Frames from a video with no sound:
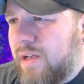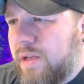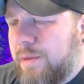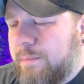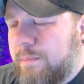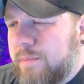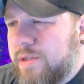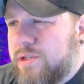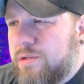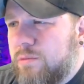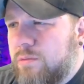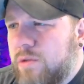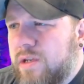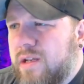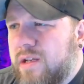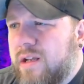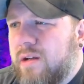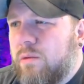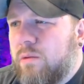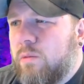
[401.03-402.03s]
But you
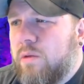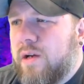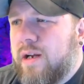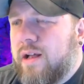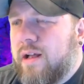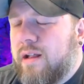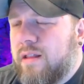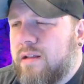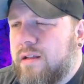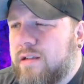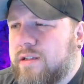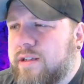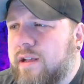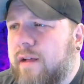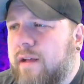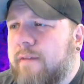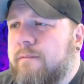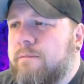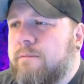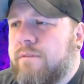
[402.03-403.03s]
would get a 1 out of this
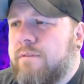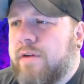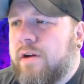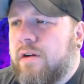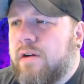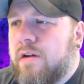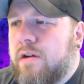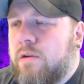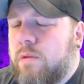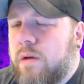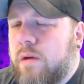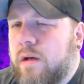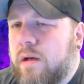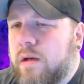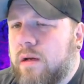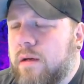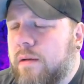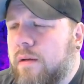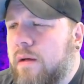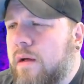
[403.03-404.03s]
very quick.
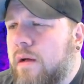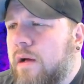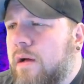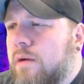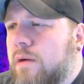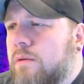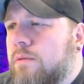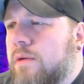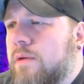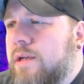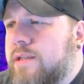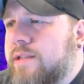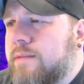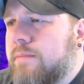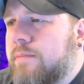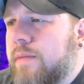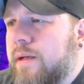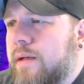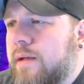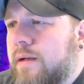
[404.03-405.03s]

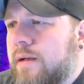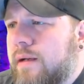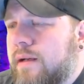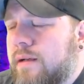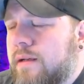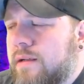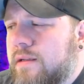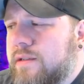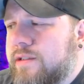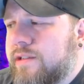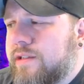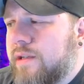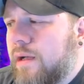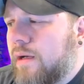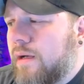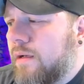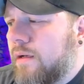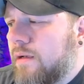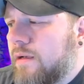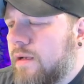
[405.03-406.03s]
Reason being is
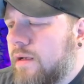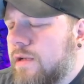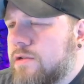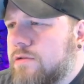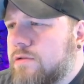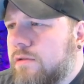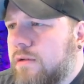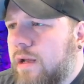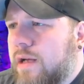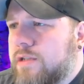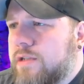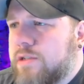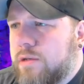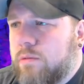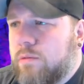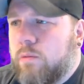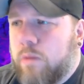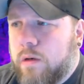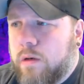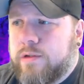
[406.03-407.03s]
digital logic
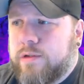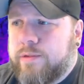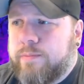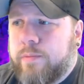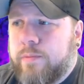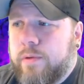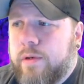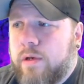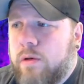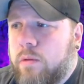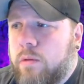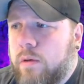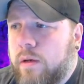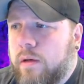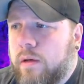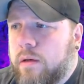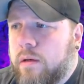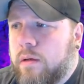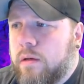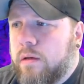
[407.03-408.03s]
works pretty
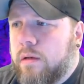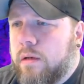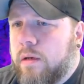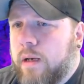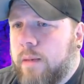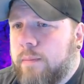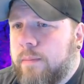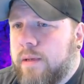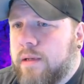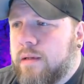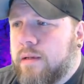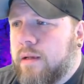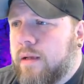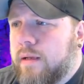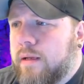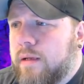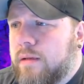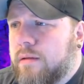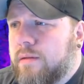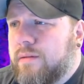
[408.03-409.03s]
quick. I mean,
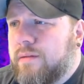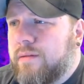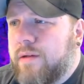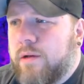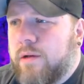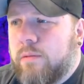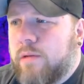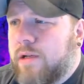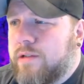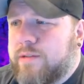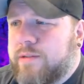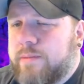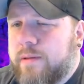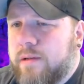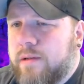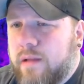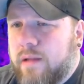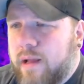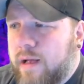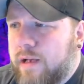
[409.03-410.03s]
like, near about the speed
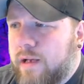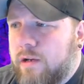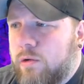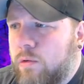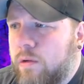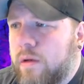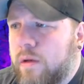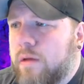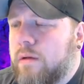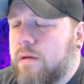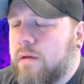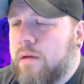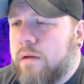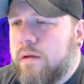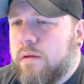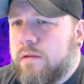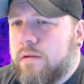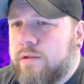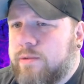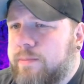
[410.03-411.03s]
of light quick. You
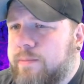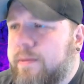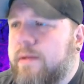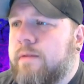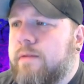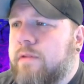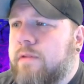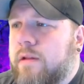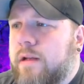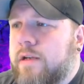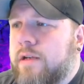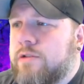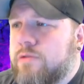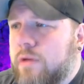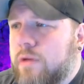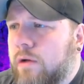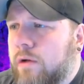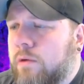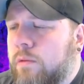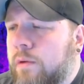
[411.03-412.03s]
know, the speed of
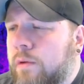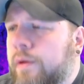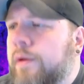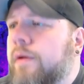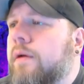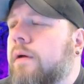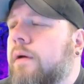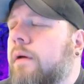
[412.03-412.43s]
electron quick.